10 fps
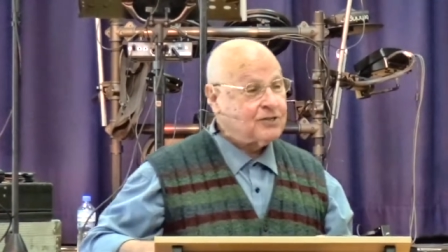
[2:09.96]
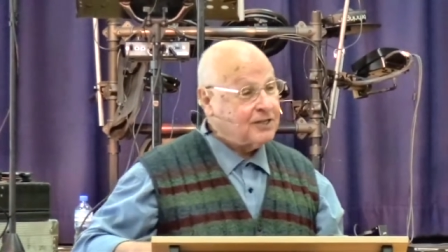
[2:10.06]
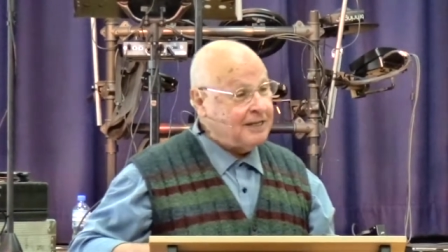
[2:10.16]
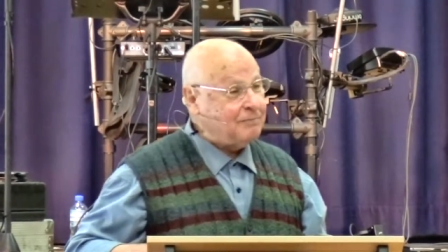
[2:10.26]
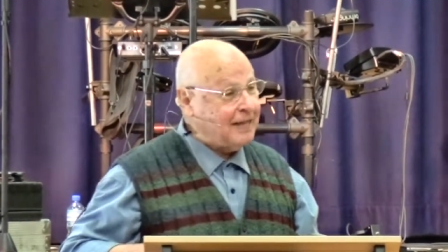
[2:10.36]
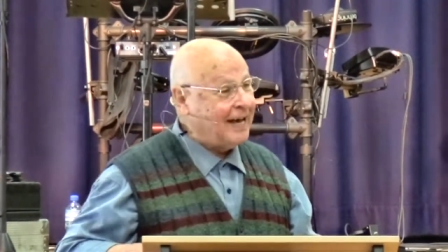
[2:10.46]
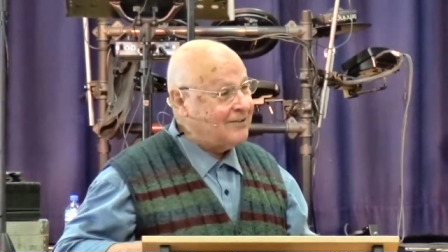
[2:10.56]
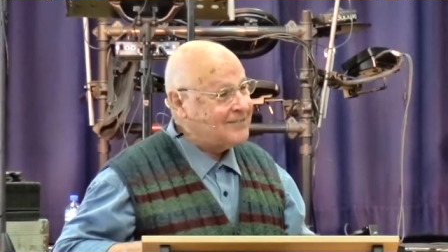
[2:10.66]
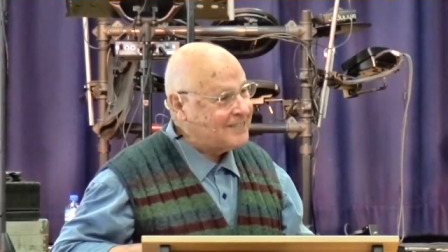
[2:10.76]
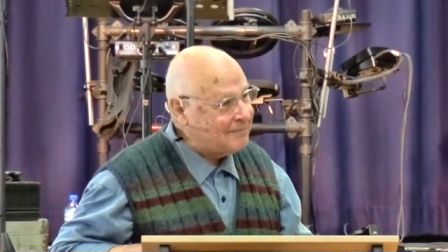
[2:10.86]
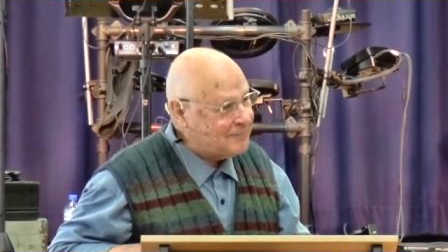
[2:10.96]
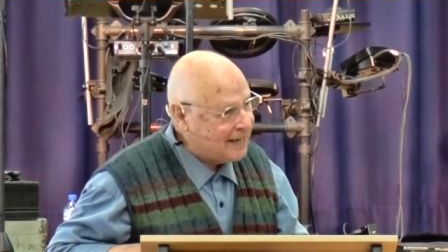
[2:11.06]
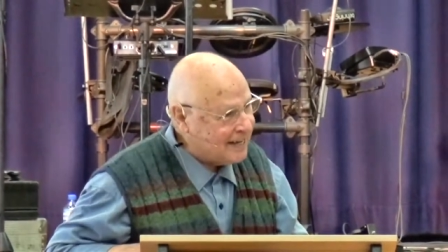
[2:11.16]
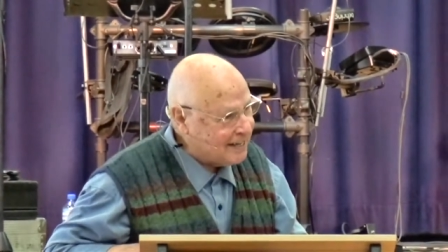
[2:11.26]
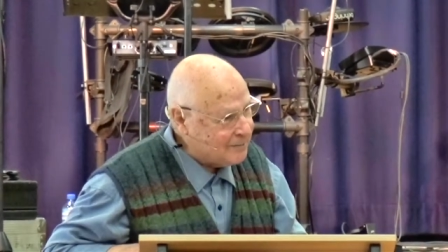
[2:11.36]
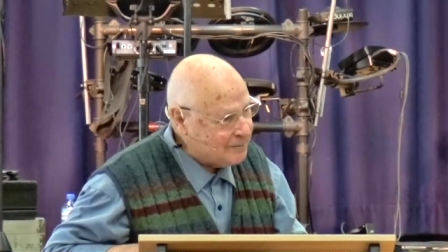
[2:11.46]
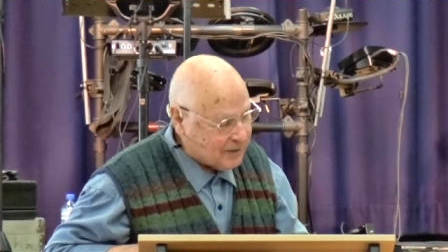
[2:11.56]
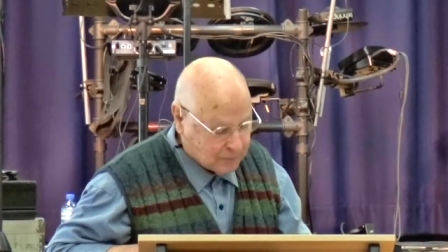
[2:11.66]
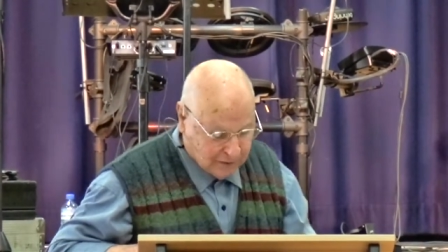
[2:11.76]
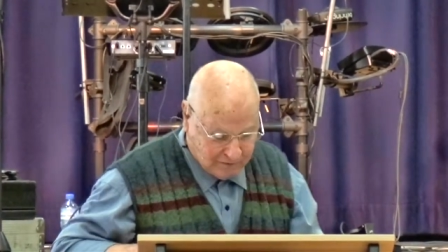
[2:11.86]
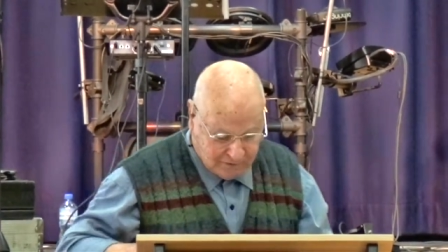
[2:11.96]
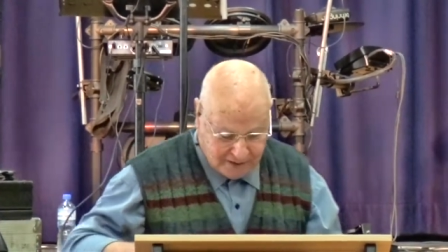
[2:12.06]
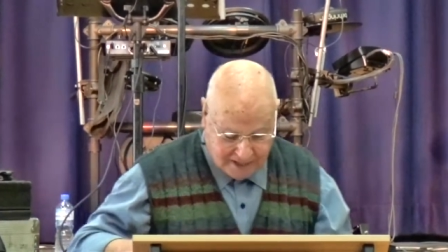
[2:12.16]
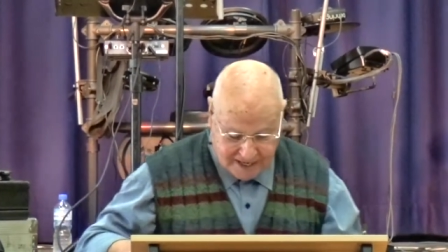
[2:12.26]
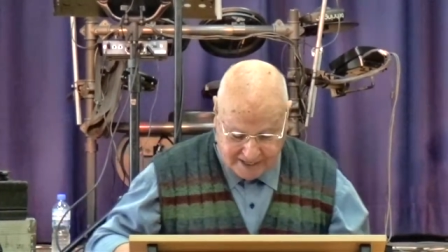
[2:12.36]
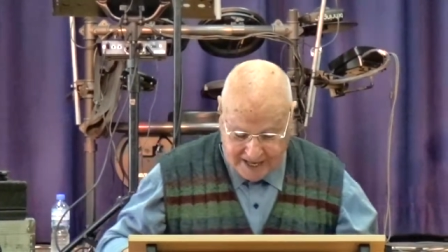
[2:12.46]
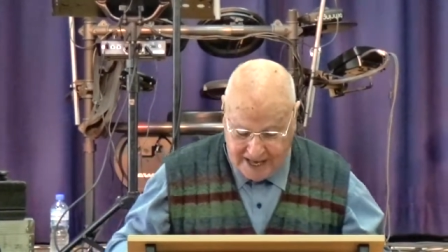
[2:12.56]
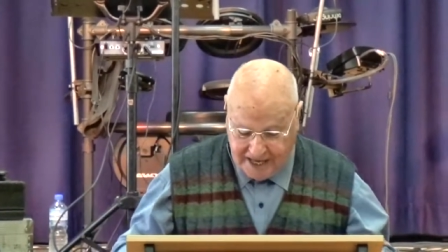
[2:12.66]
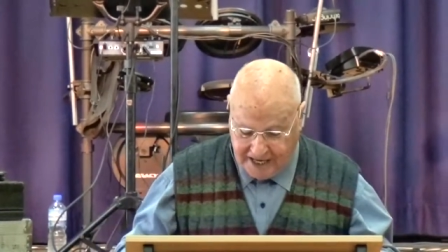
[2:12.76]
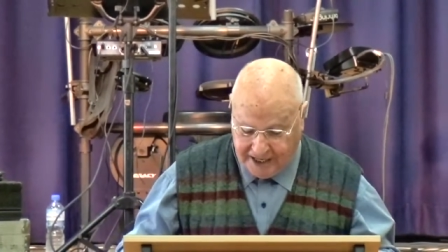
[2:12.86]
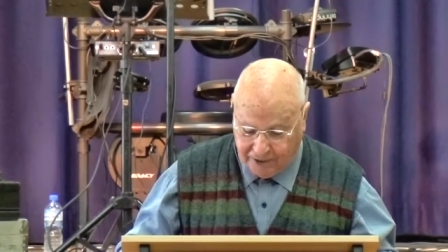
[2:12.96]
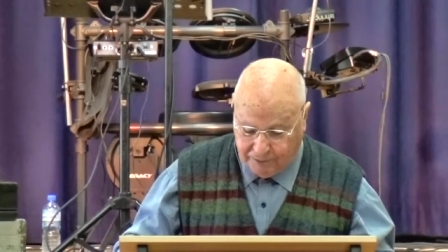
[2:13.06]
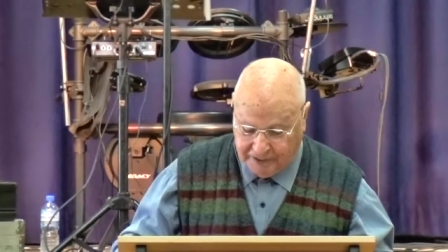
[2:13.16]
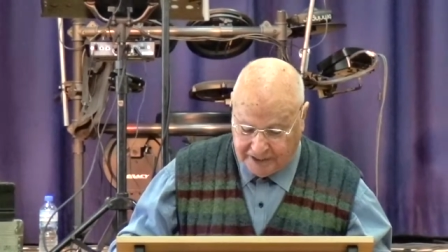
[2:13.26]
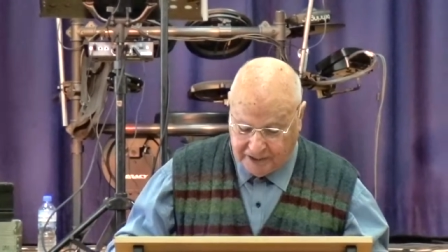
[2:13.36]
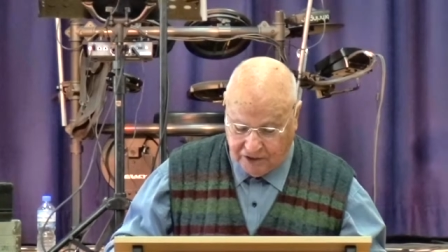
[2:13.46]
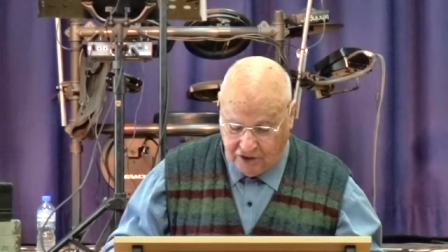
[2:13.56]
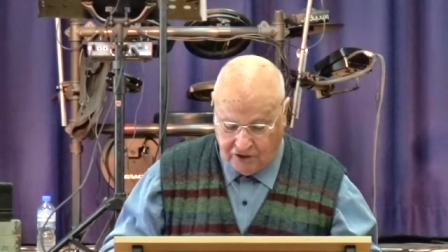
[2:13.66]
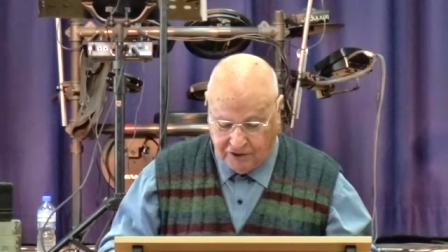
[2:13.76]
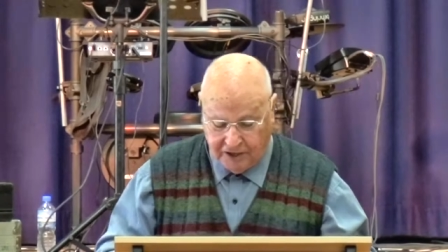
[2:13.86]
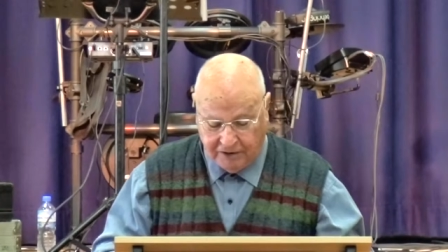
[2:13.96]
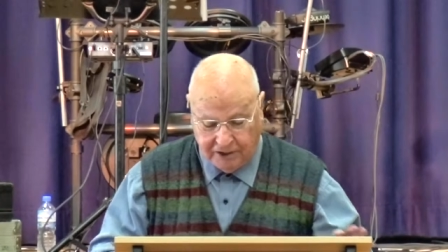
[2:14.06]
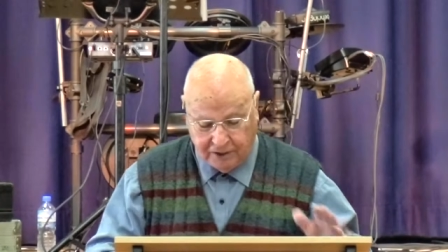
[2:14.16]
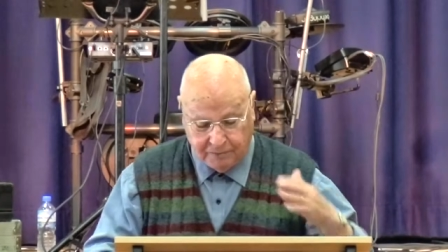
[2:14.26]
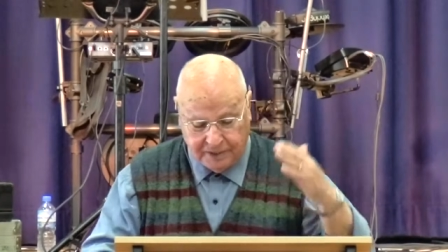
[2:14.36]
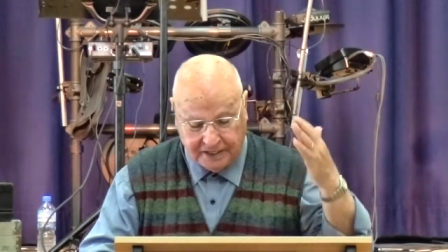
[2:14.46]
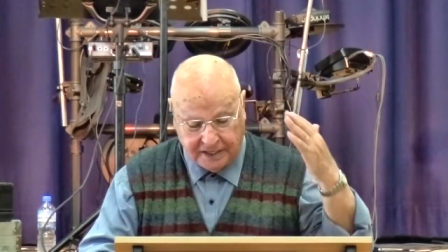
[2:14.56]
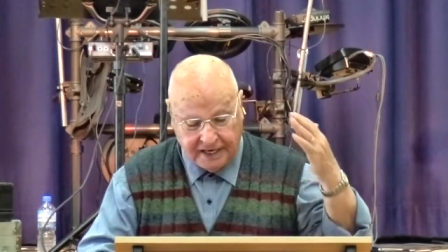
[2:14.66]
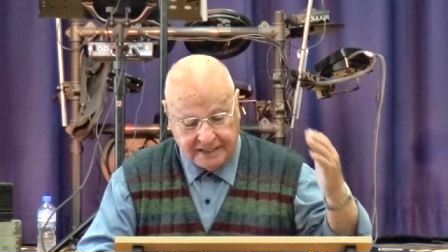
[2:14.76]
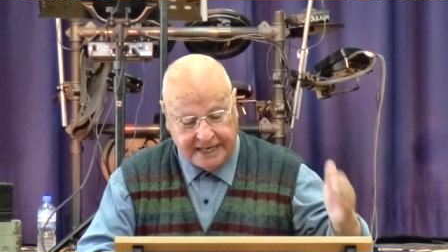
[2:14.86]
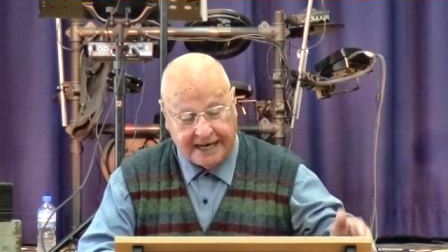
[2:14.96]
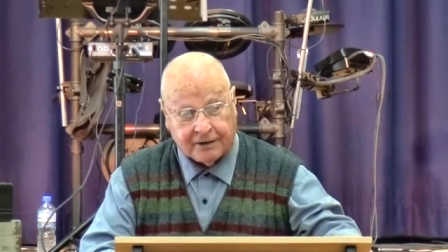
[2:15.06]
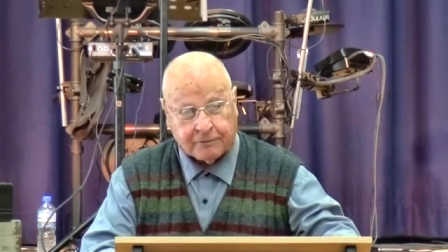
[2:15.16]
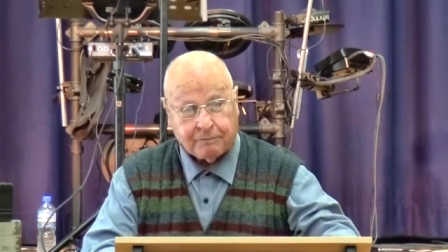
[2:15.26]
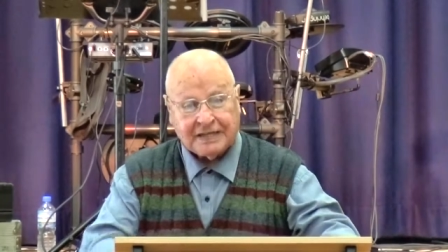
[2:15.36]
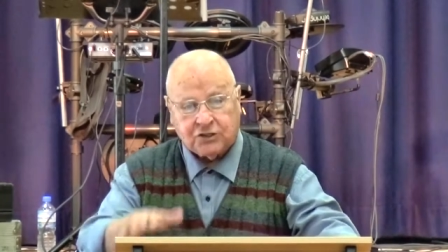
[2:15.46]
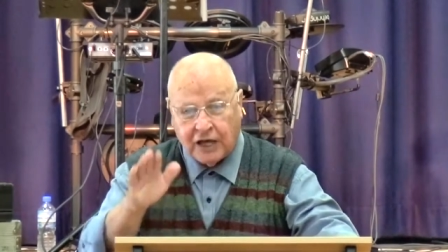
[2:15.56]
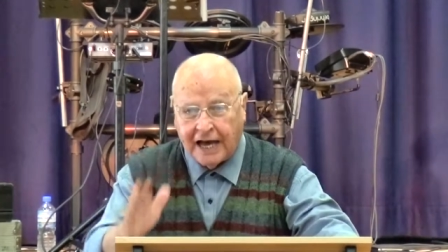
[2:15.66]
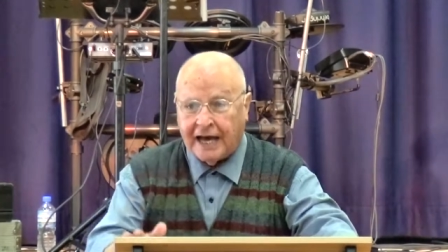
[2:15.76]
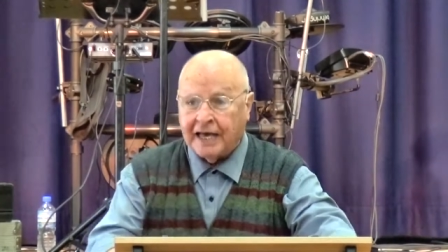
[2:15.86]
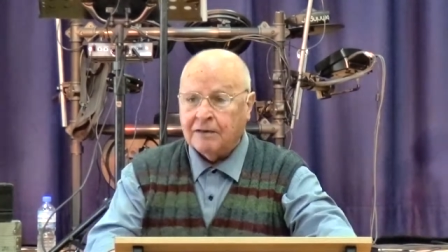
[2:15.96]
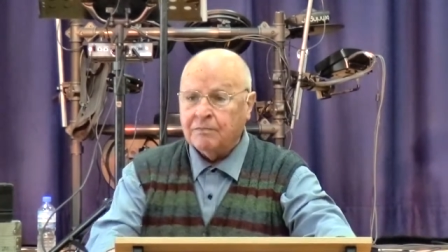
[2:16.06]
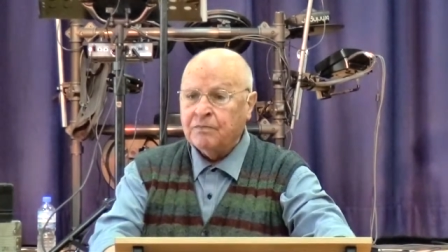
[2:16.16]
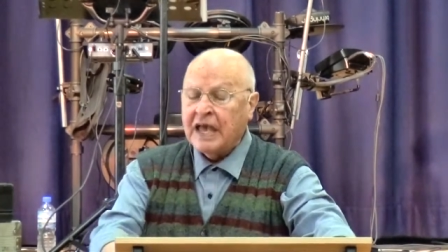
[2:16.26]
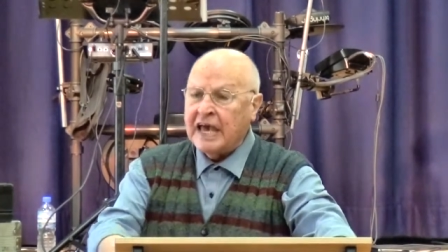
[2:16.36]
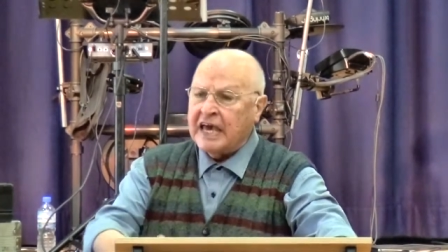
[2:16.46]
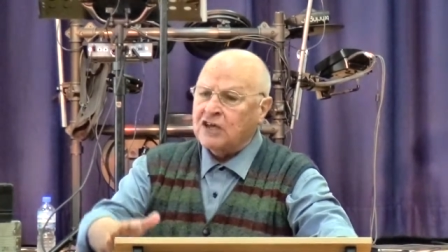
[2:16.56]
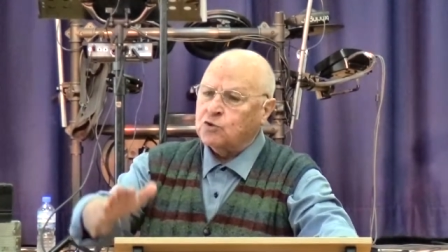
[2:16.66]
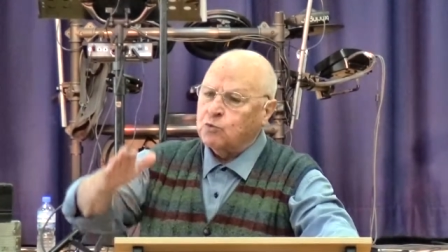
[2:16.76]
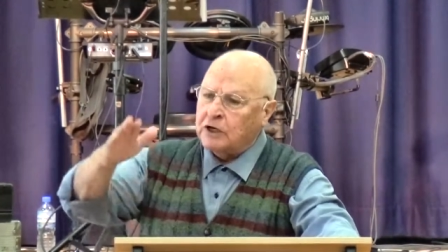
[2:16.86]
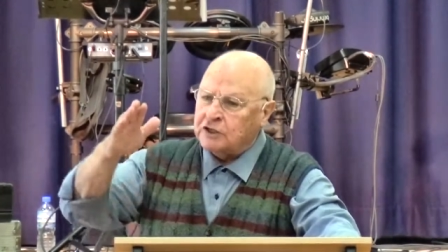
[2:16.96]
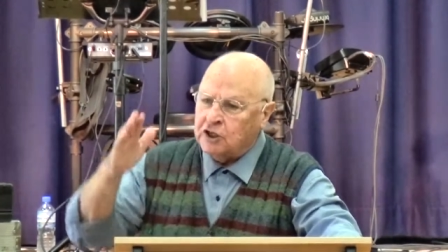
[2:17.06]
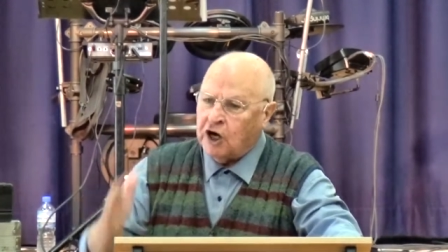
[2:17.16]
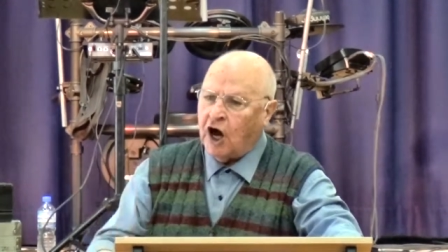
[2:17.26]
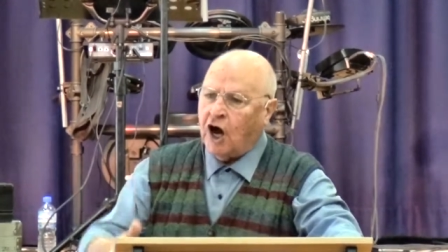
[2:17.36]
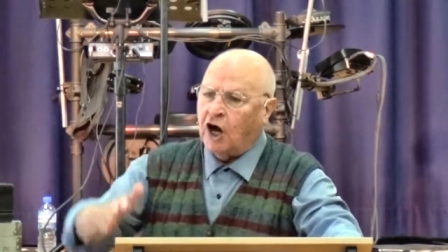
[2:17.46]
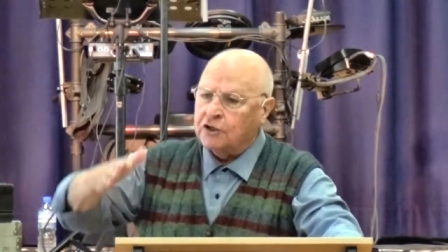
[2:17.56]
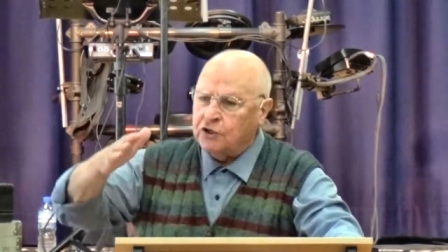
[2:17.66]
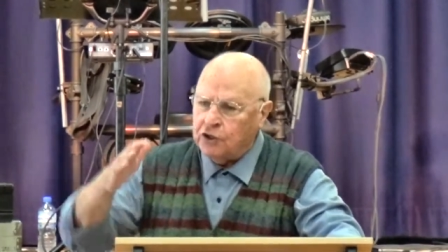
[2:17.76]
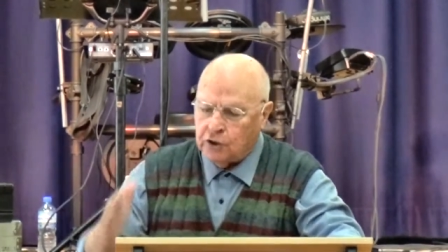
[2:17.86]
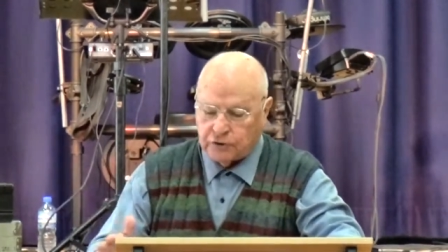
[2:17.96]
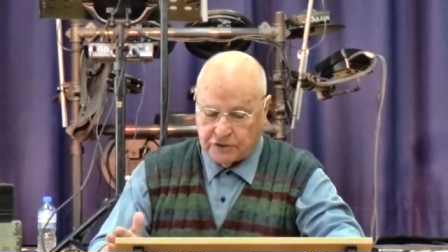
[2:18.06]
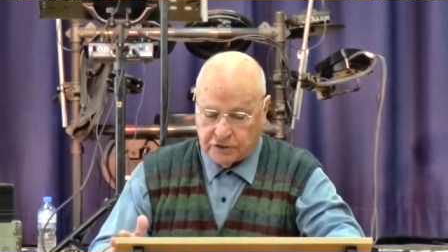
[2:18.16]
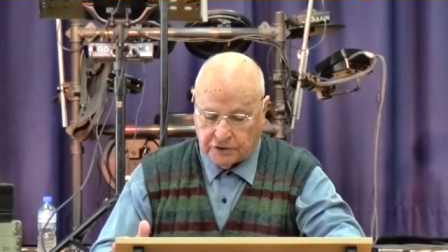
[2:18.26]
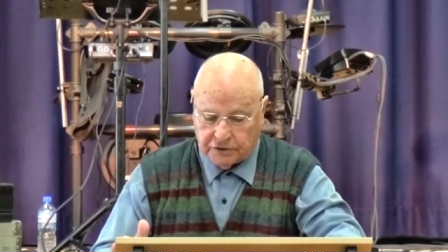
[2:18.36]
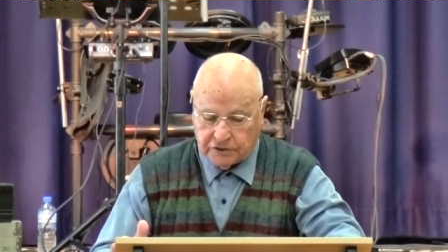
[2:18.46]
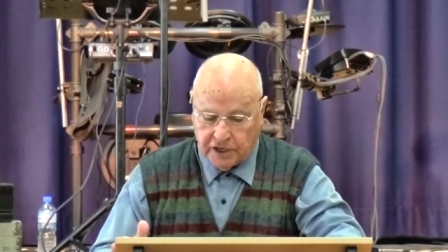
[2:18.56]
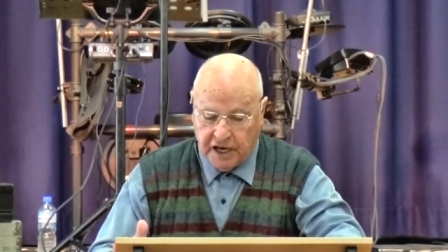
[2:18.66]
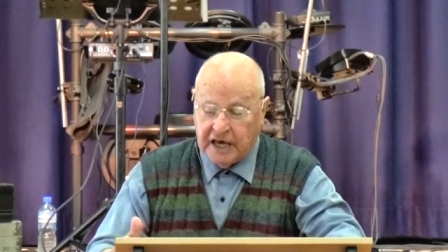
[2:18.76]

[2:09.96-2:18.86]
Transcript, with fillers: to sleep down sometime when we feel like a little bit long, a little bit down. But time is what God uses.